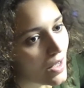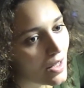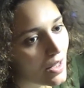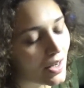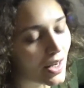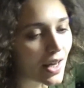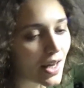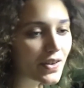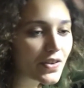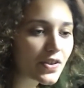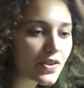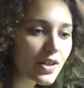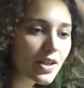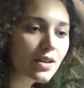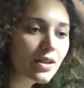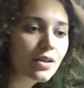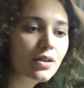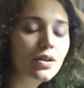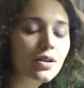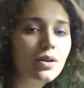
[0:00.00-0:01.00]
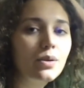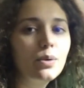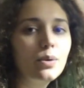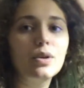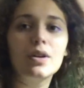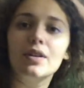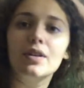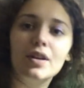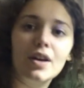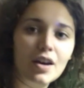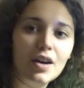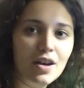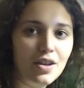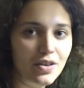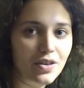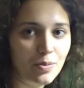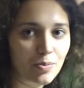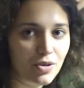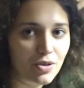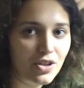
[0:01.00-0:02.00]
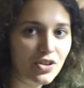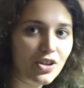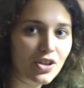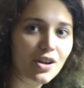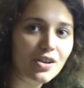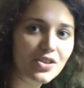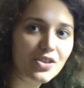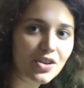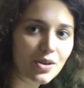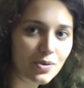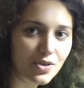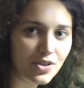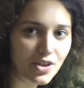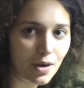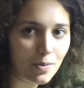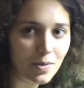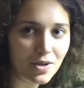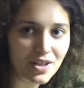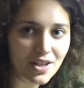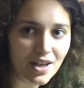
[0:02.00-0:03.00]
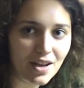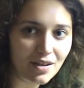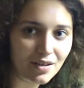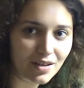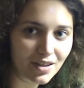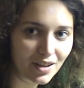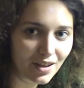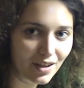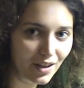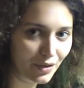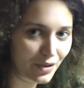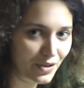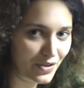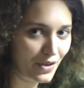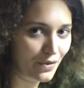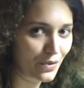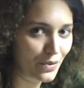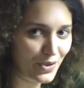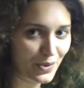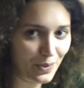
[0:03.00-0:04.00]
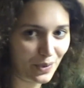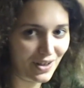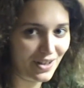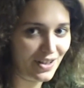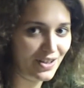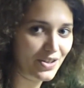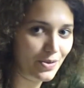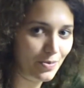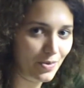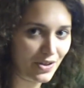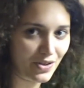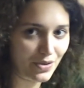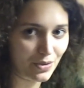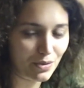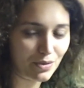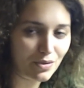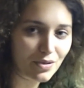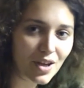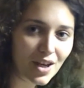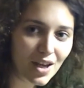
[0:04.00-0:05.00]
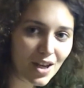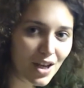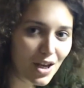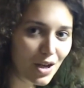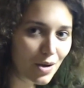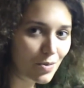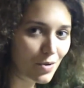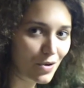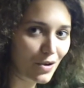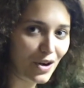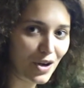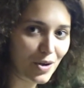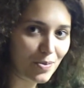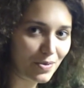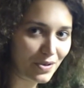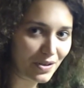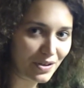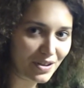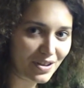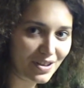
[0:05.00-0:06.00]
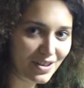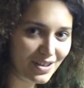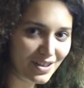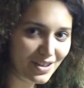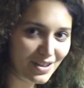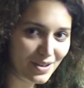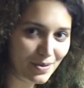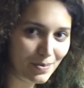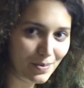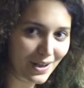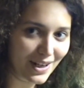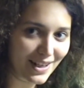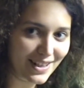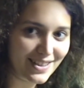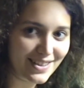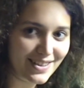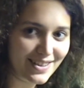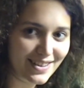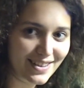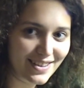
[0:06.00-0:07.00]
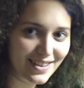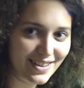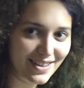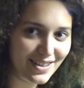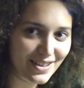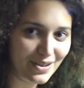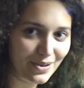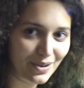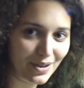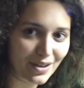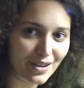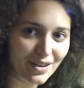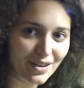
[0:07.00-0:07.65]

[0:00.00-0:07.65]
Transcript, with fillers: last year when I heard the British Art Show was coming down because I've always wanted it to be sort of more open place. We